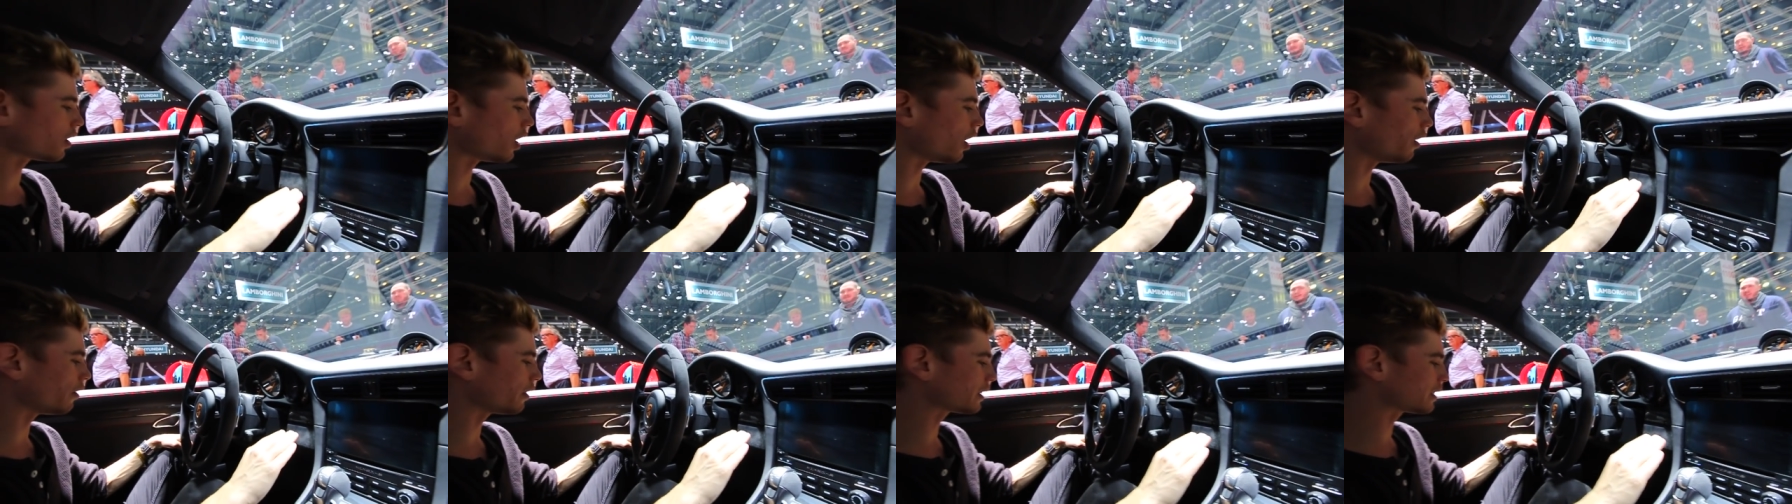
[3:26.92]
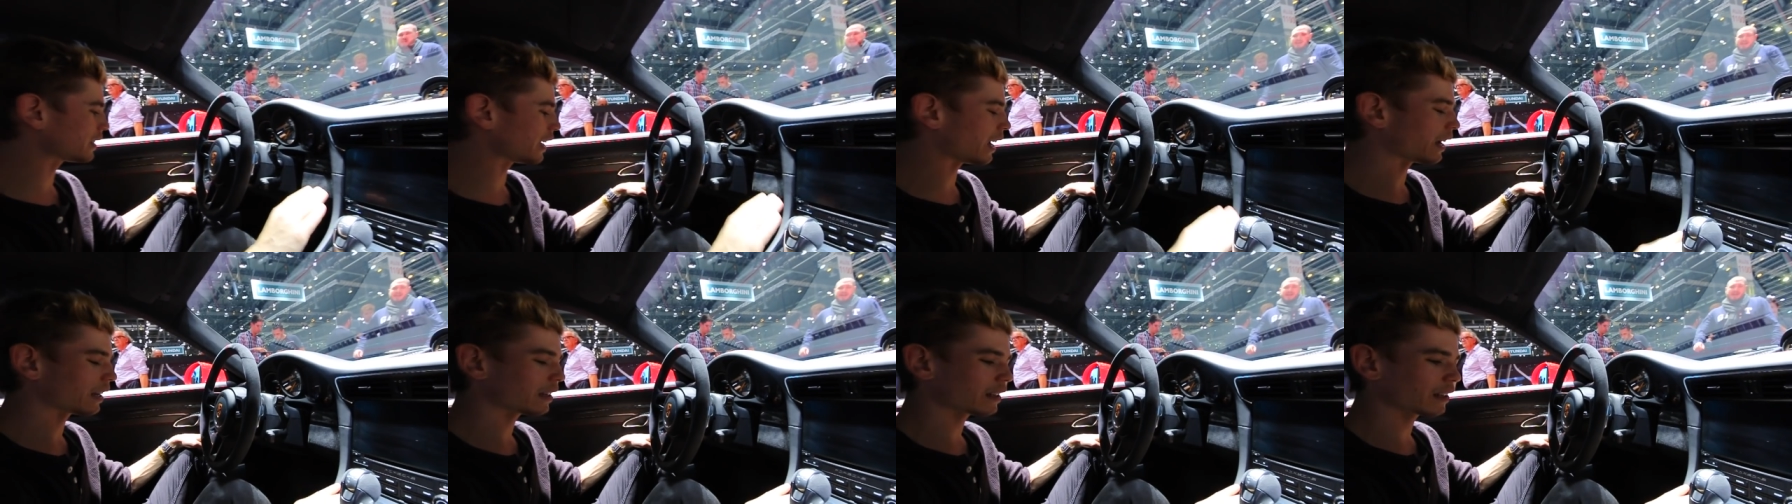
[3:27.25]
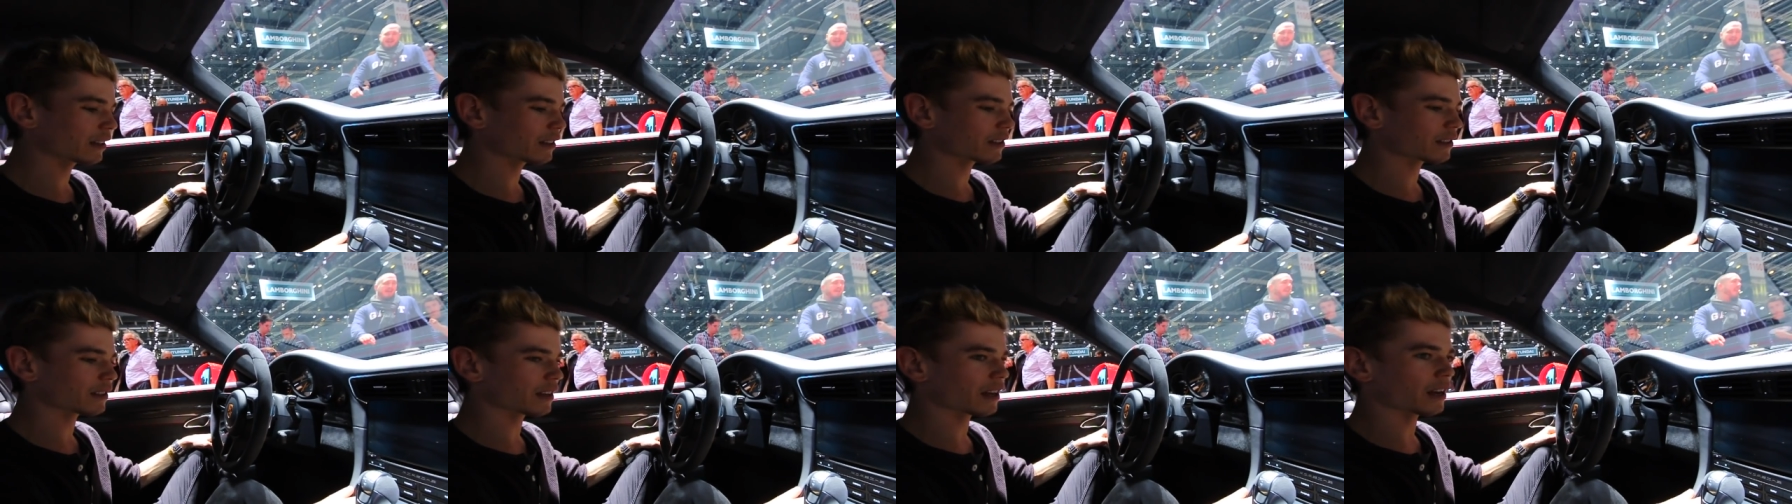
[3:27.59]
are exactly
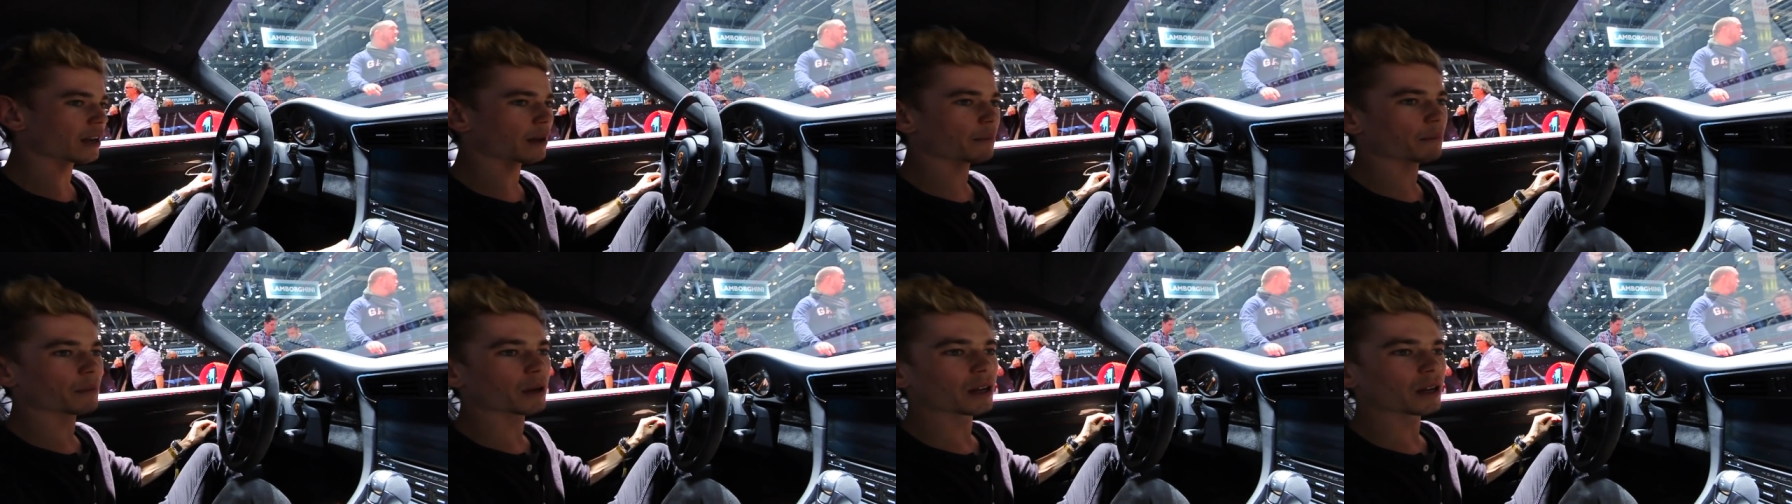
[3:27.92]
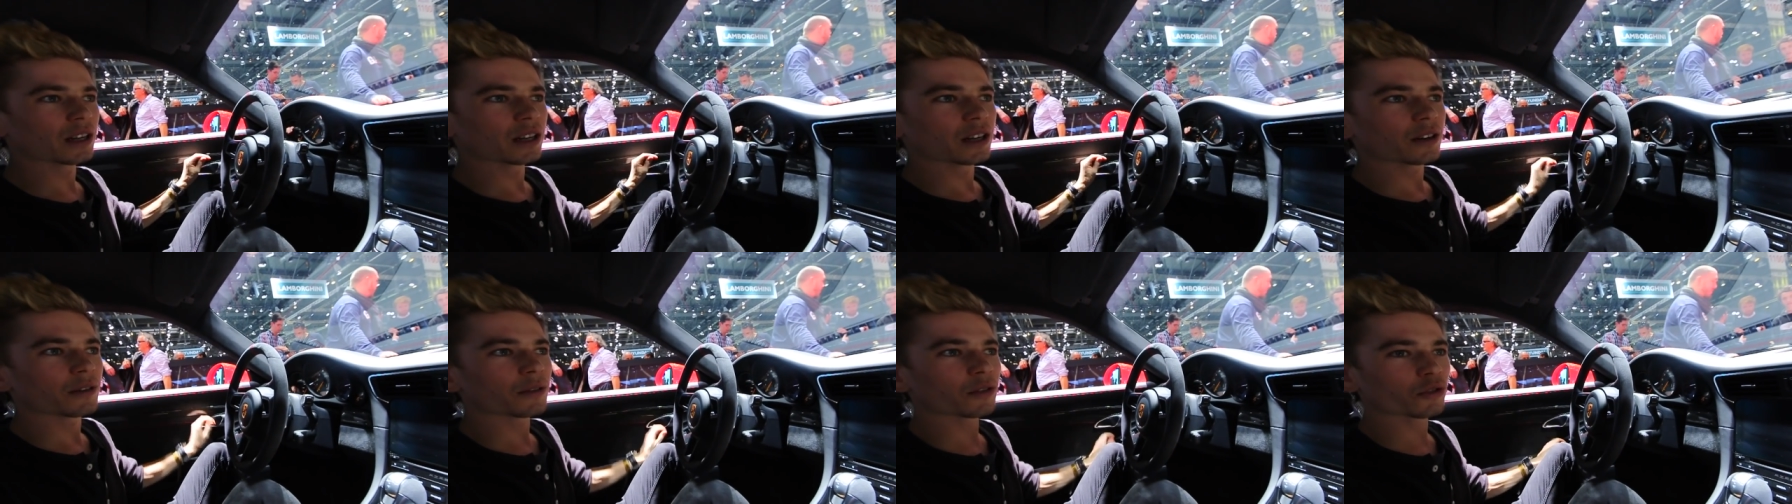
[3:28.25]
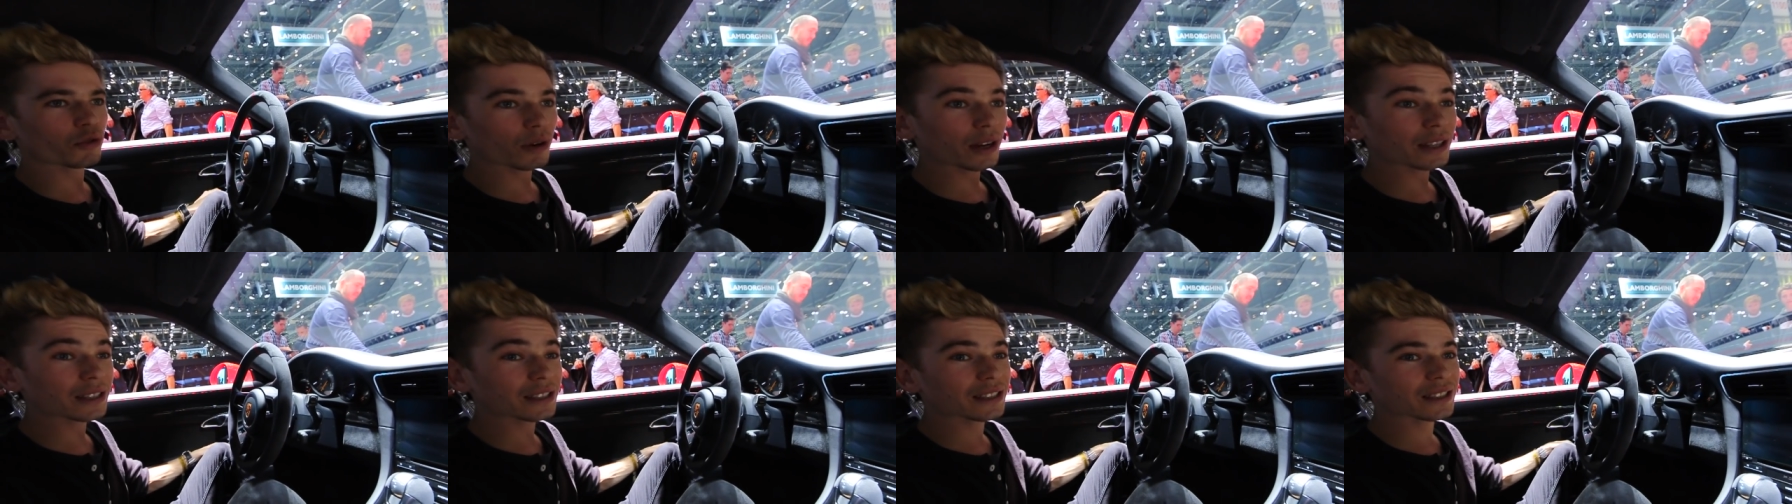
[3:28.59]
the same.
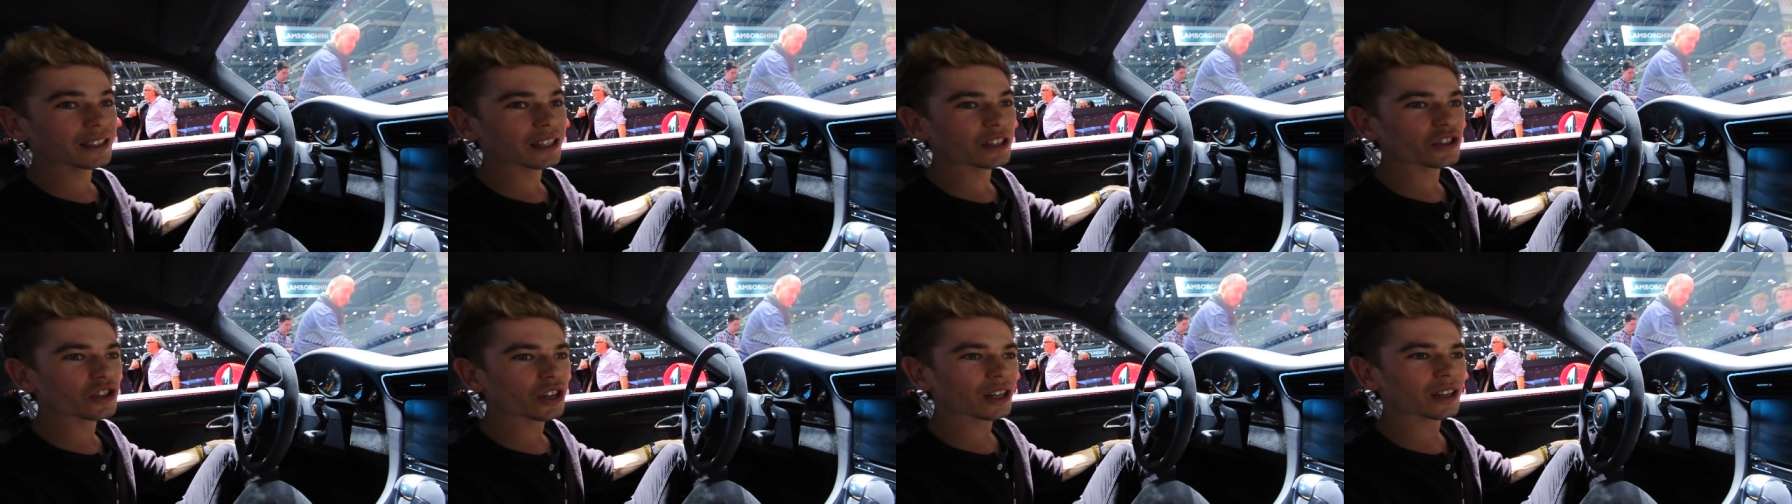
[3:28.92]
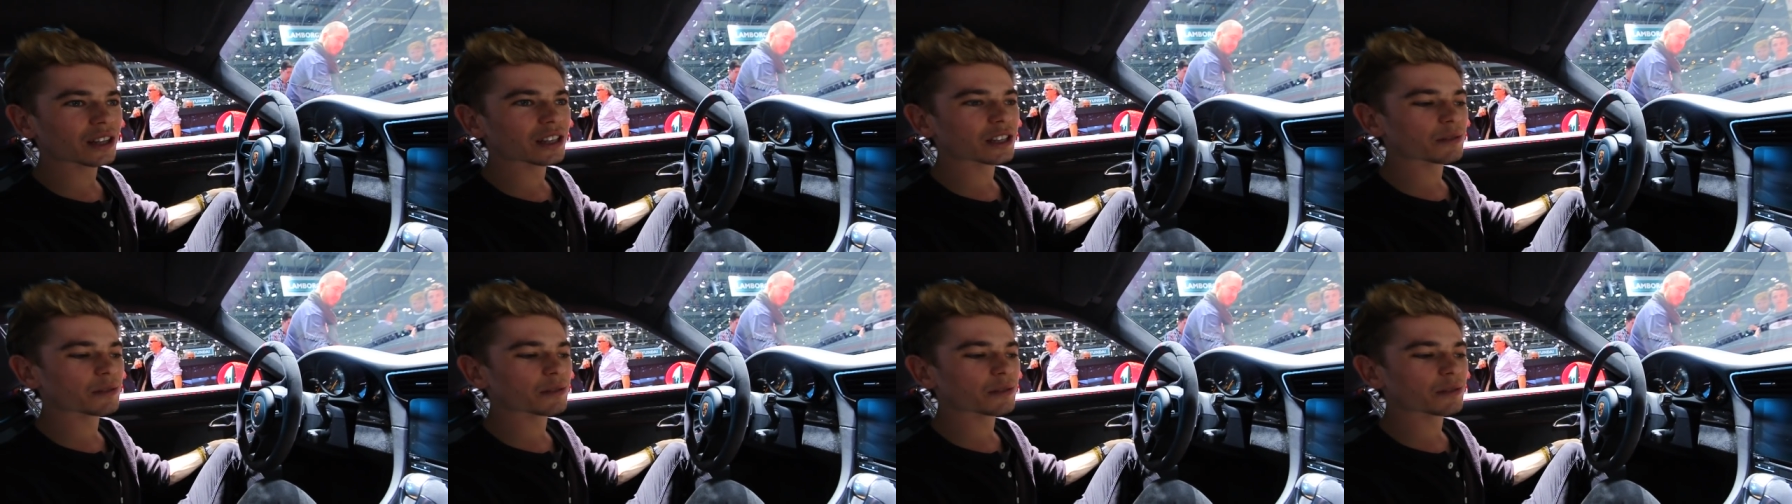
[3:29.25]
Red stitching in